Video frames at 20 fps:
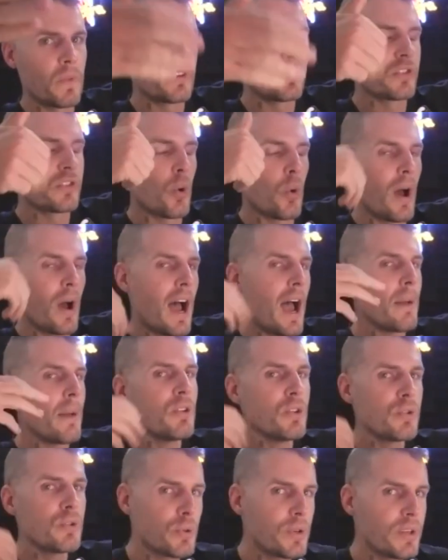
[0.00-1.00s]
So I'm
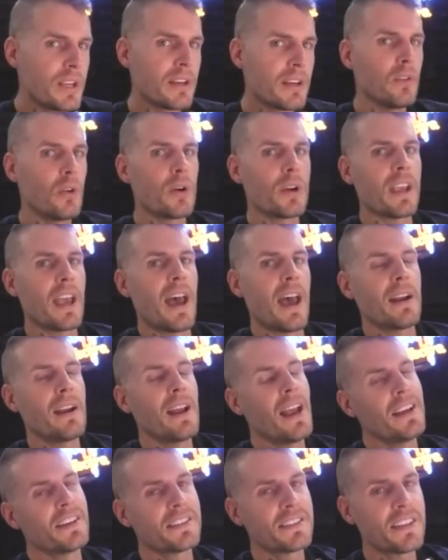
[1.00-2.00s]
usually going to look
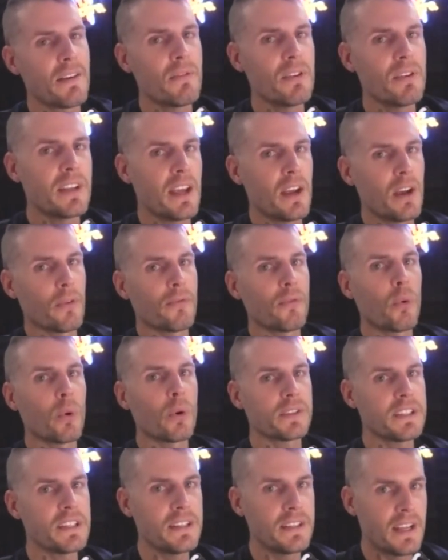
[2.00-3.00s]
at a 7-day or
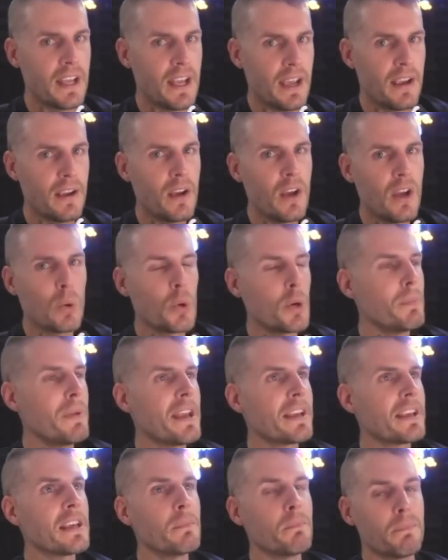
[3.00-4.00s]
14-day when
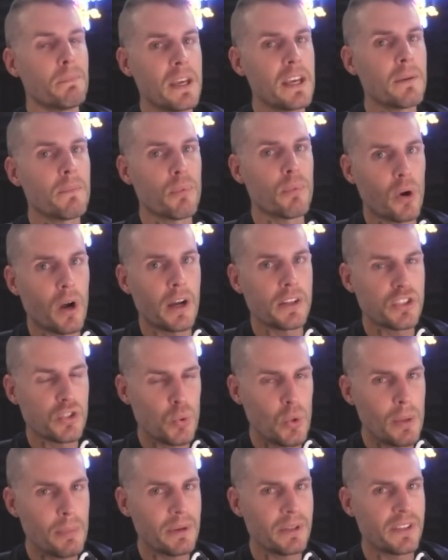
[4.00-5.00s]
making big, broad,
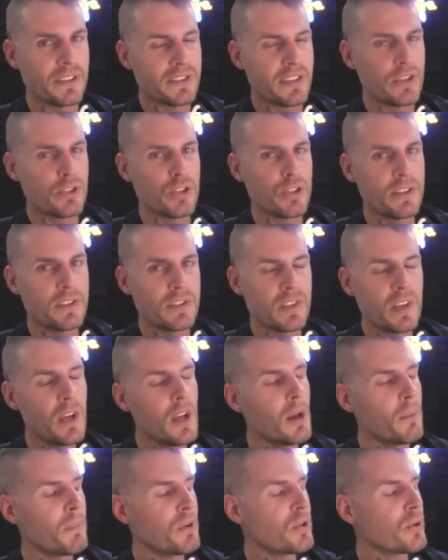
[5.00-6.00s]
sweeping decisions.
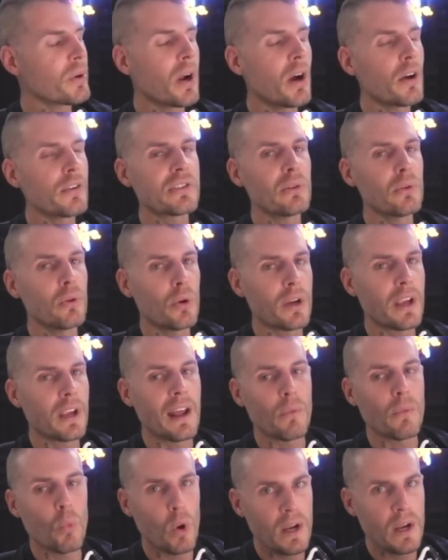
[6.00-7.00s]
But you can also look
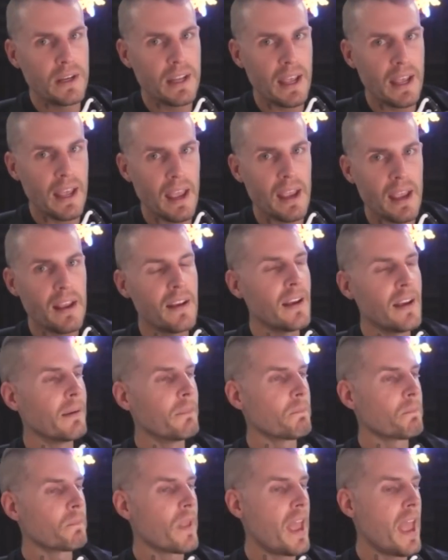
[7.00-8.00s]
at 1 day
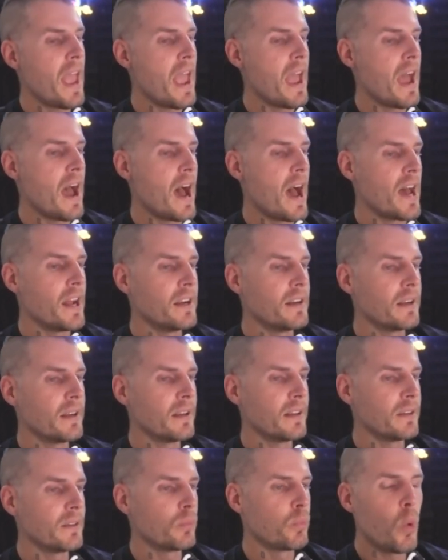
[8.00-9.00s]
and
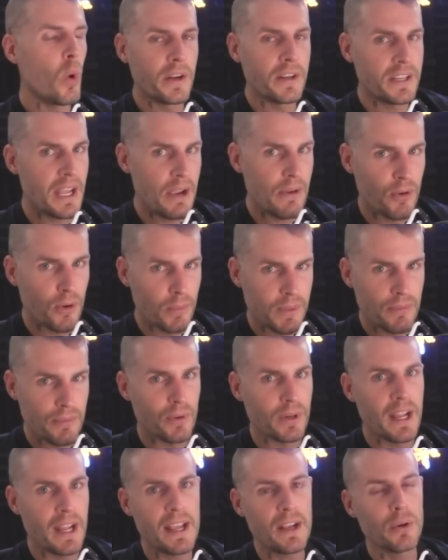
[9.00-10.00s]
1 day from
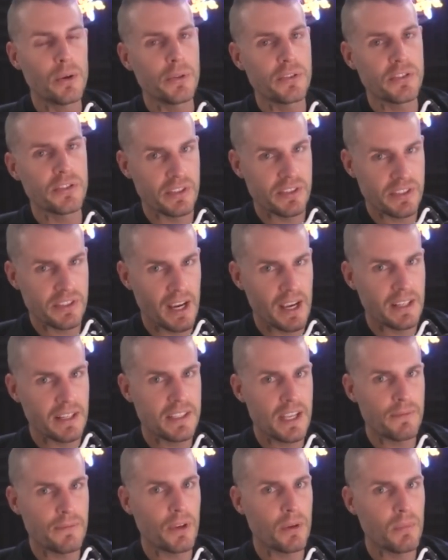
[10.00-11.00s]
different angles in
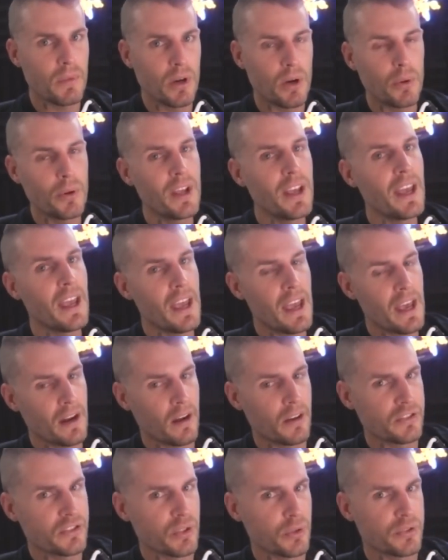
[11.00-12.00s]
scientific mode, and
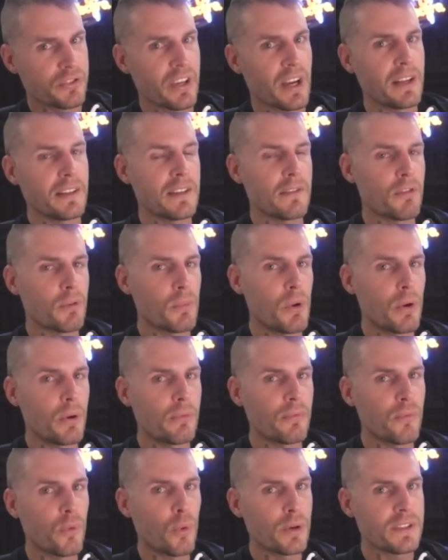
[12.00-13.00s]
also scientific mode
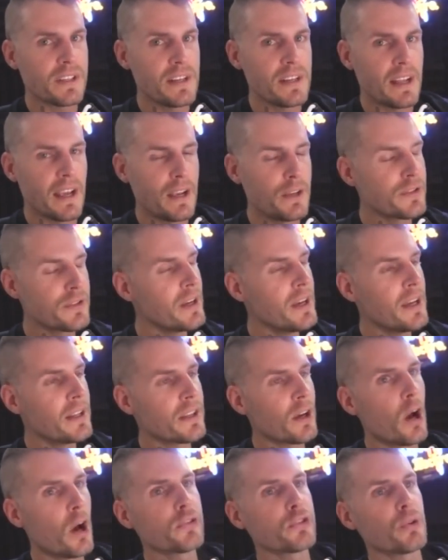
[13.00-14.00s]
in 14 days
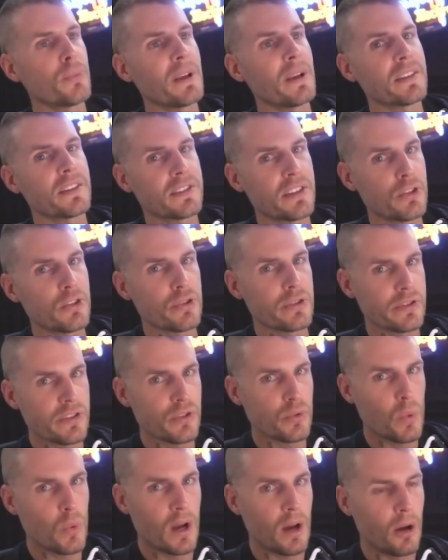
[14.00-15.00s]
to also make decisions
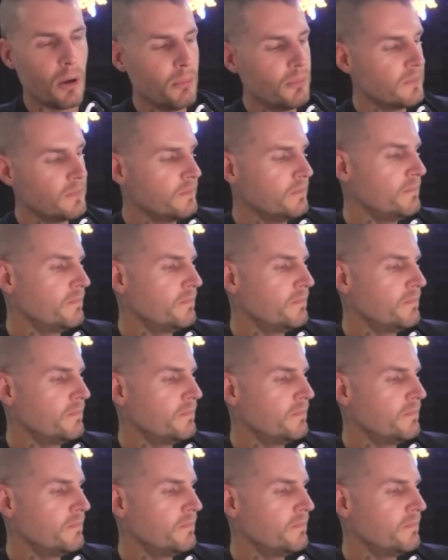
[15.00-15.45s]
as well.